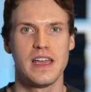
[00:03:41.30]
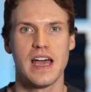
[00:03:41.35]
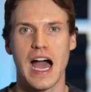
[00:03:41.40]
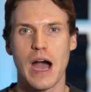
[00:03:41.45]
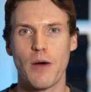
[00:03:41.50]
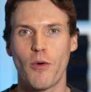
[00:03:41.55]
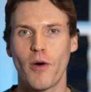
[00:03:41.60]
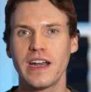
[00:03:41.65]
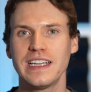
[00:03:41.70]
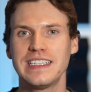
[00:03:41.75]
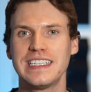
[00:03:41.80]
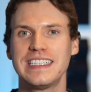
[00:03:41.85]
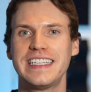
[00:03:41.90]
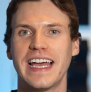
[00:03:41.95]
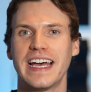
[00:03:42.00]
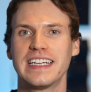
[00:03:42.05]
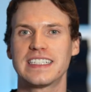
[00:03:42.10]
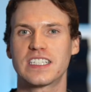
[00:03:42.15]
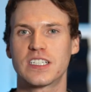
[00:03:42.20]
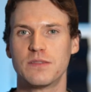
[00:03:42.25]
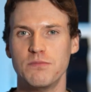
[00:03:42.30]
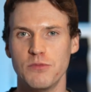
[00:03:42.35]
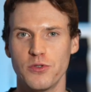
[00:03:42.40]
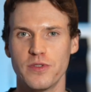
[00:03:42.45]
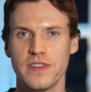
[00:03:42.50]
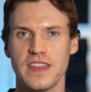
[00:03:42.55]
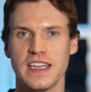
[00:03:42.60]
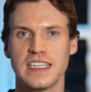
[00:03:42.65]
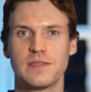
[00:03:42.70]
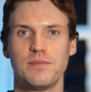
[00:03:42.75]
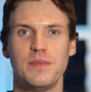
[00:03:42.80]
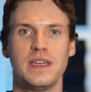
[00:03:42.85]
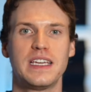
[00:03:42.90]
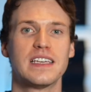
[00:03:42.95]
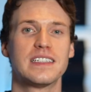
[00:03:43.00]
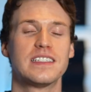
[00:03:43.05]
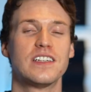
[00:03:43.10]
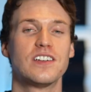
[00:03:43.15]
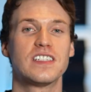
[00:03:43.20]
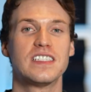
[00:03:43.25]
I wanted to test smoothness
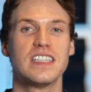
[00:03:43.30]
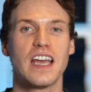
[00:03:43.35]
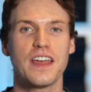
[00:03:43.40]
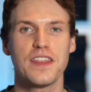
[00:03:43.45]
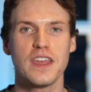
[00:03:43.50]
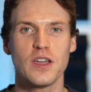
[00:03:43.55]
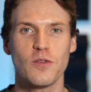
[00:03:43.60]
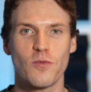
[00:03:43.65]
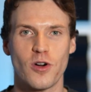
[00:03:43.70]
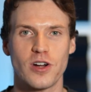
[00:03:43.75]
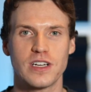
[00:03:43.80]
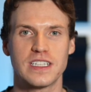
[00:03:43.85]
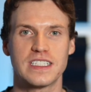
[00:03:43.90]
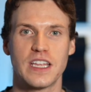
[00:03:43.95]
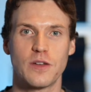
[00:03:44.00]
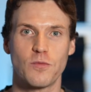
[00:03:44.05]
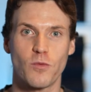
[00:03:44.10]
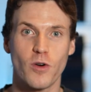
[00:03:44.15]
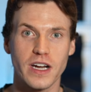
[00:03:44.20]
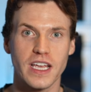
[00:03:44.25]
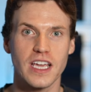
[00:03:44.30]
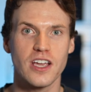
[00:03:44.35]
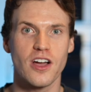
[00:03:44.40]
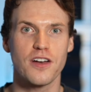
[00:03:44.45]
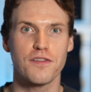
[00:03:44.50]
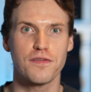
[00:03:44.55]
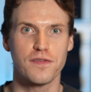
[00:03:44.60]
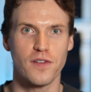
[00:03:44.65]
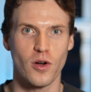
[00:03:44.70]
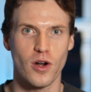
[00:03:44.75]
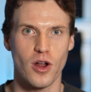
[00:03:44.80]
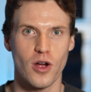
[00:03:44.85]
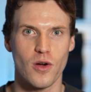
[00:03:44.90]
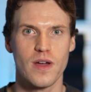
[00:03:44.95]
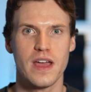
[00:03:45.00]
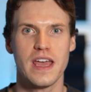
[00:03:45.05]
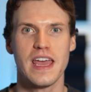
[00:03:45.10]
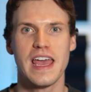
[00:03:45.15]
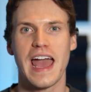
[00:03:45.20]
because there's nothing worse than working on a photo